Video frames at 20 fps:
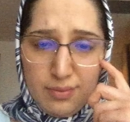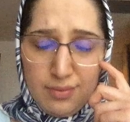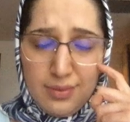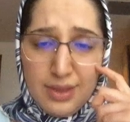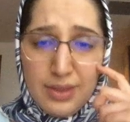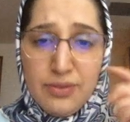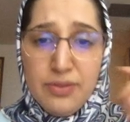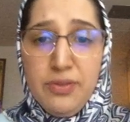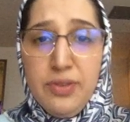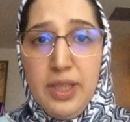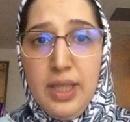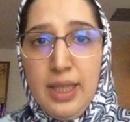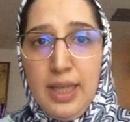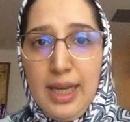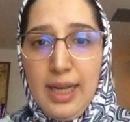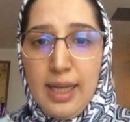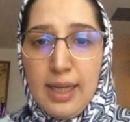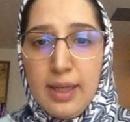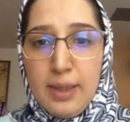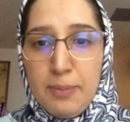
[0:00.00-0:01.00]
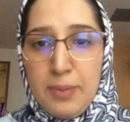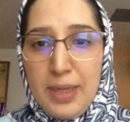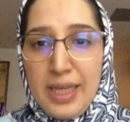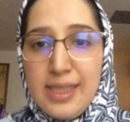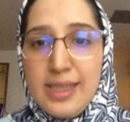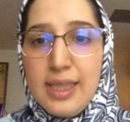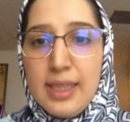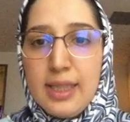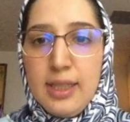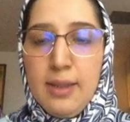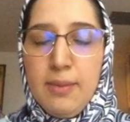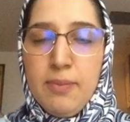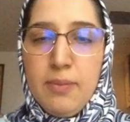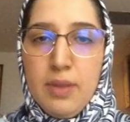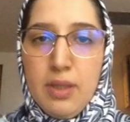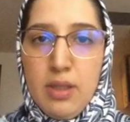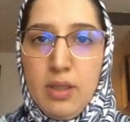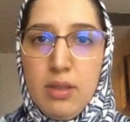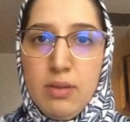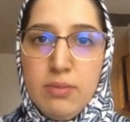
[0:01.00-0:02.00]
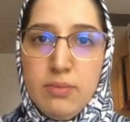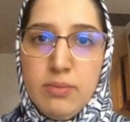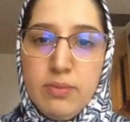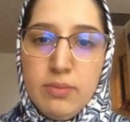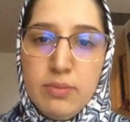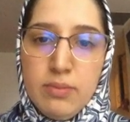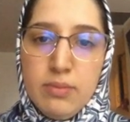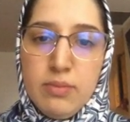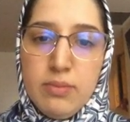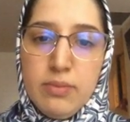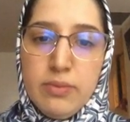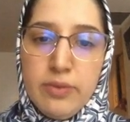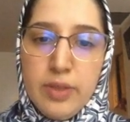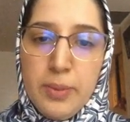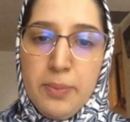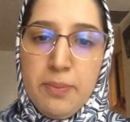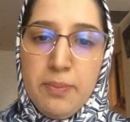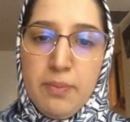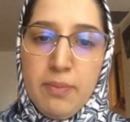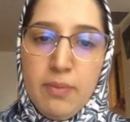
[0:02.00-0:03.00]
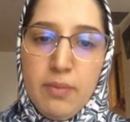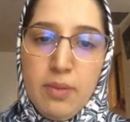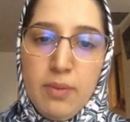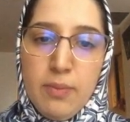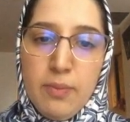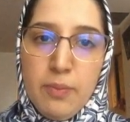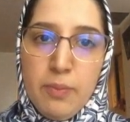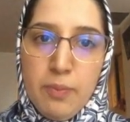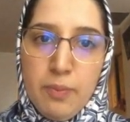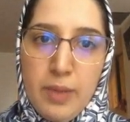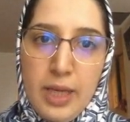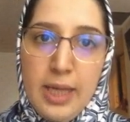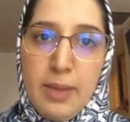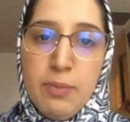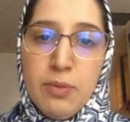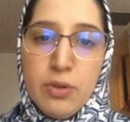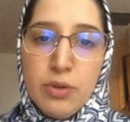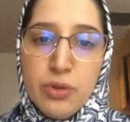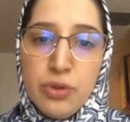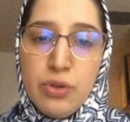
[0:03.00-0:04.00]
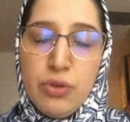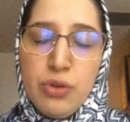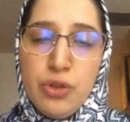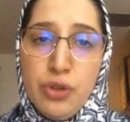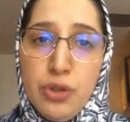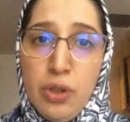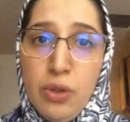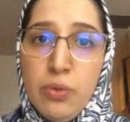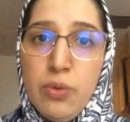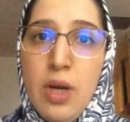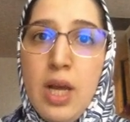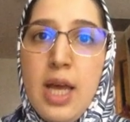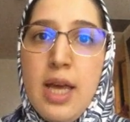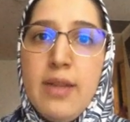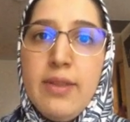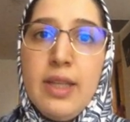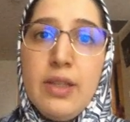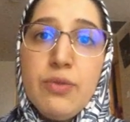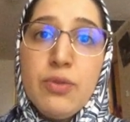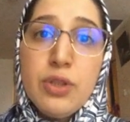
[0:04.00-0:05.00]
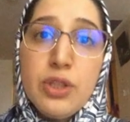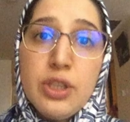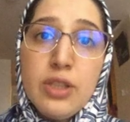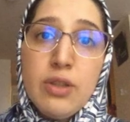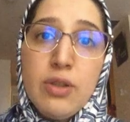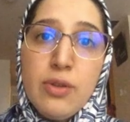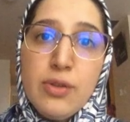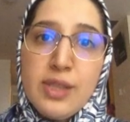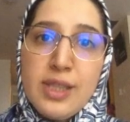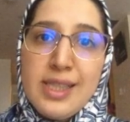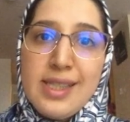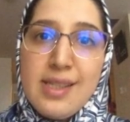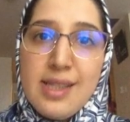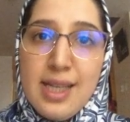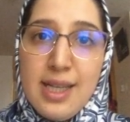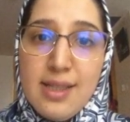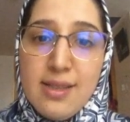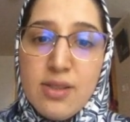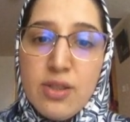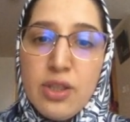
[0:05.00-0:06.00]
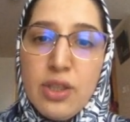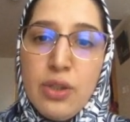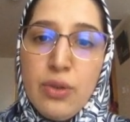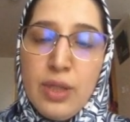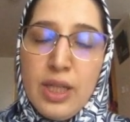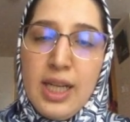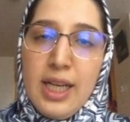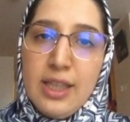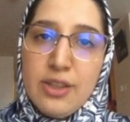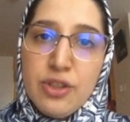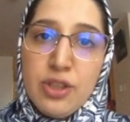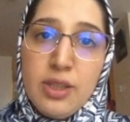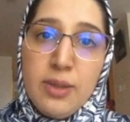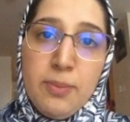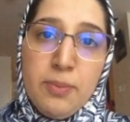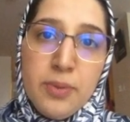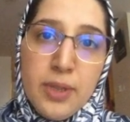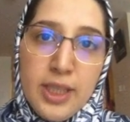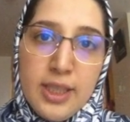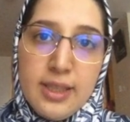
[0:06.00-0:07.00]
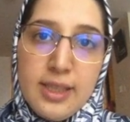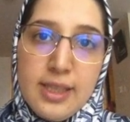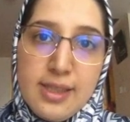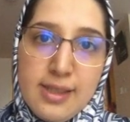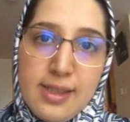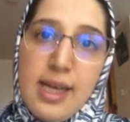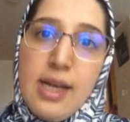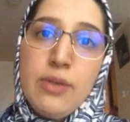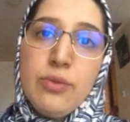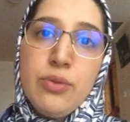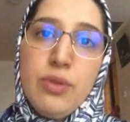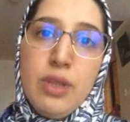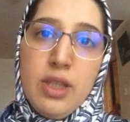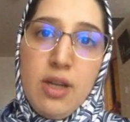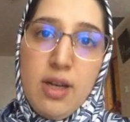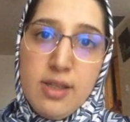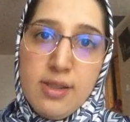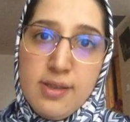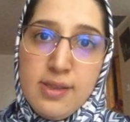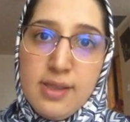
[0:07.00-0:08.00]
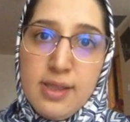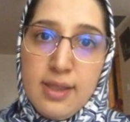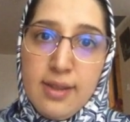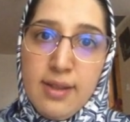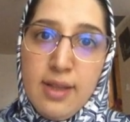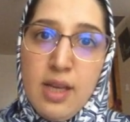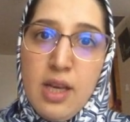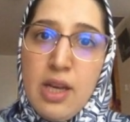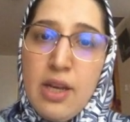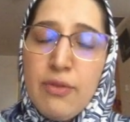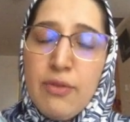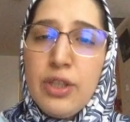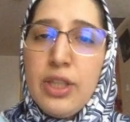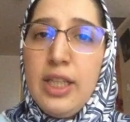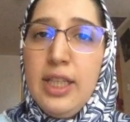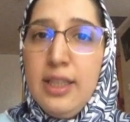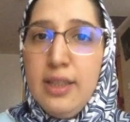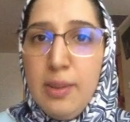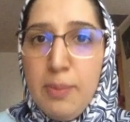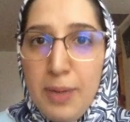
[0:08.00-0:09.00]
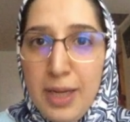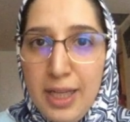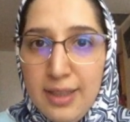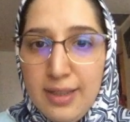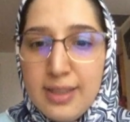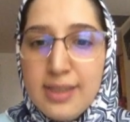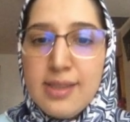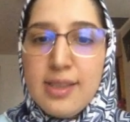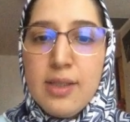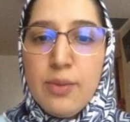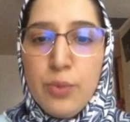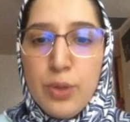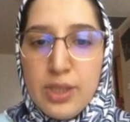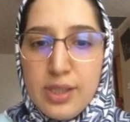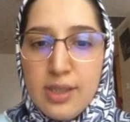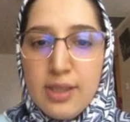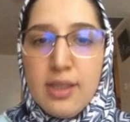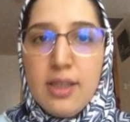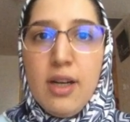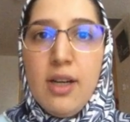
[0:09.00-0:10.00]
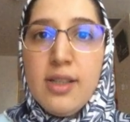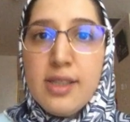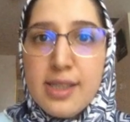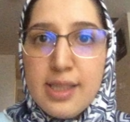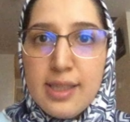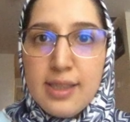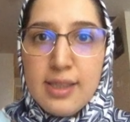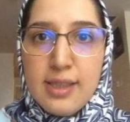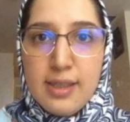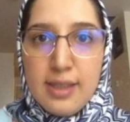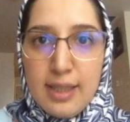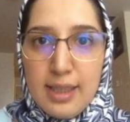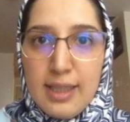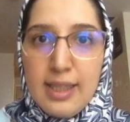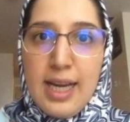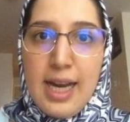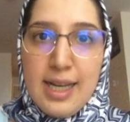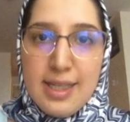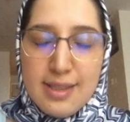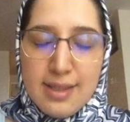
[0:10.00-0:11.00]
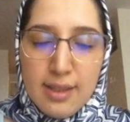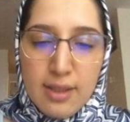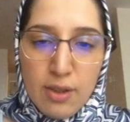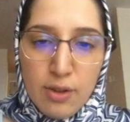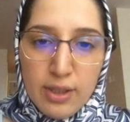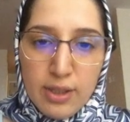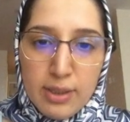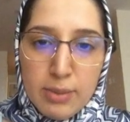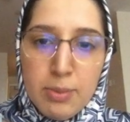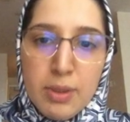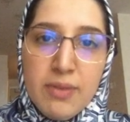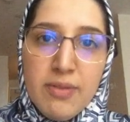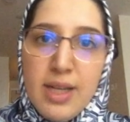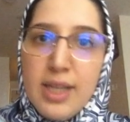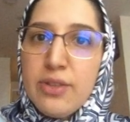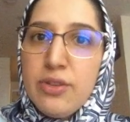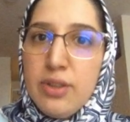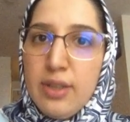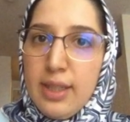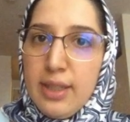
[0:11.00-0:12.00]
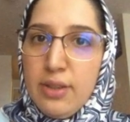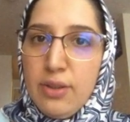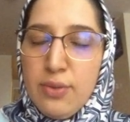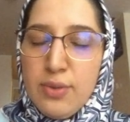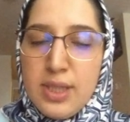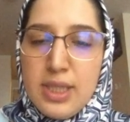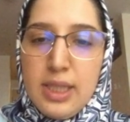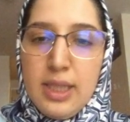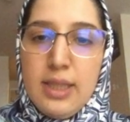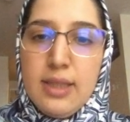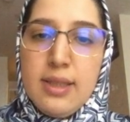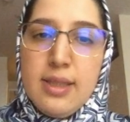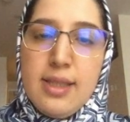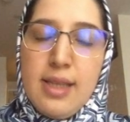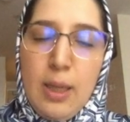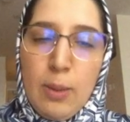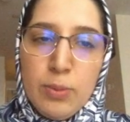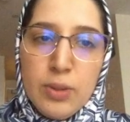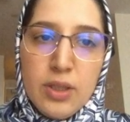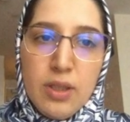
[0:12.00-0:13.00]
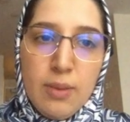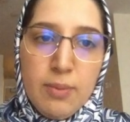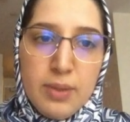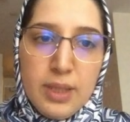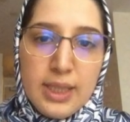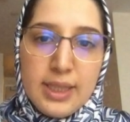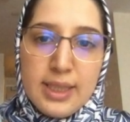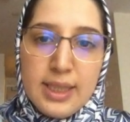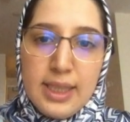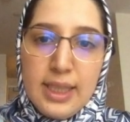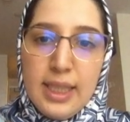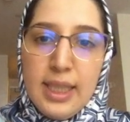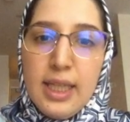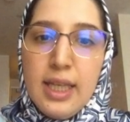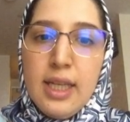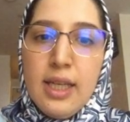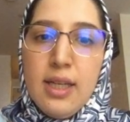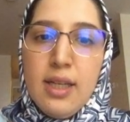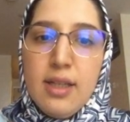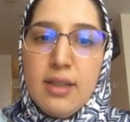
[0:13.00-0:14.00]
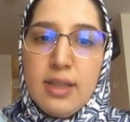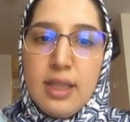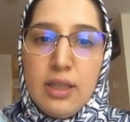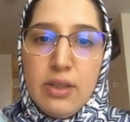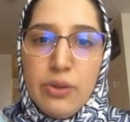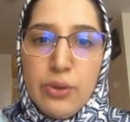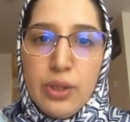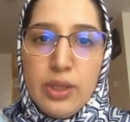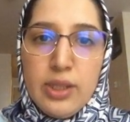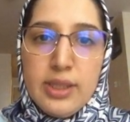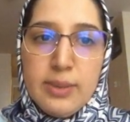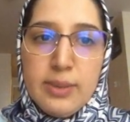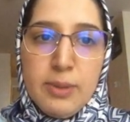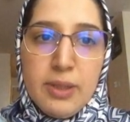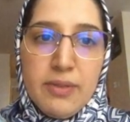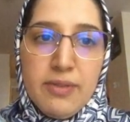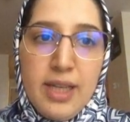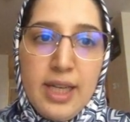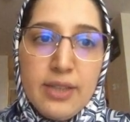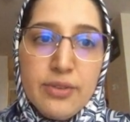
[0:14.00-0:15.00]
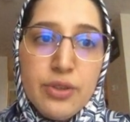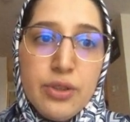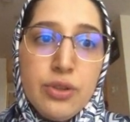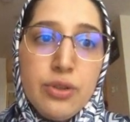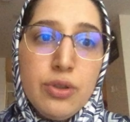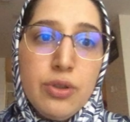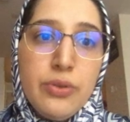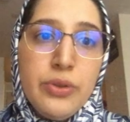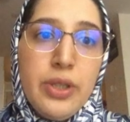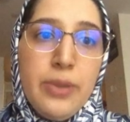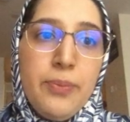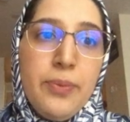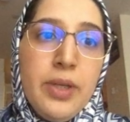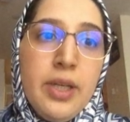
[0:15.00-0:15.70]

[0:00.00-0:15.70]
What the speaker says: we basically were able to show that for the closeness tester, you can actually bring this down to a constant. For the independence, it wasn't a constant. It has the logarithmic factor, and you see in the sample complexity that logarithmic factor showed up.